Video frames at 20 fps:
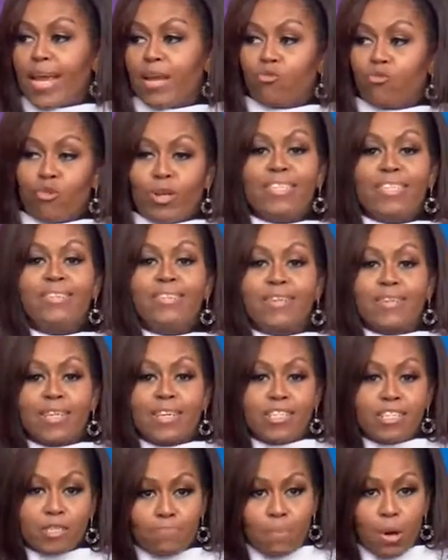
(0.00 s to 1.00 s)
and
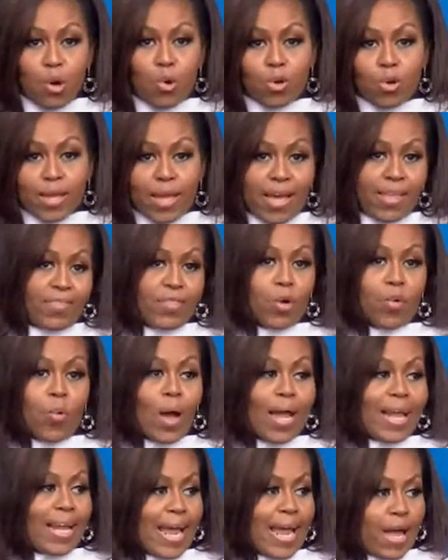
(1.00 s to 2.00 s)
recently spoke at the
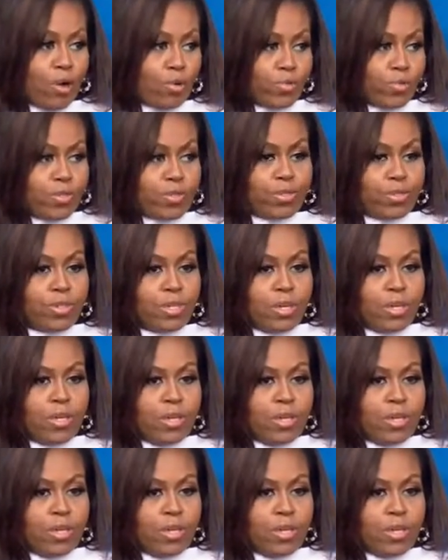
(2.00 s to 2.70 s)
White House.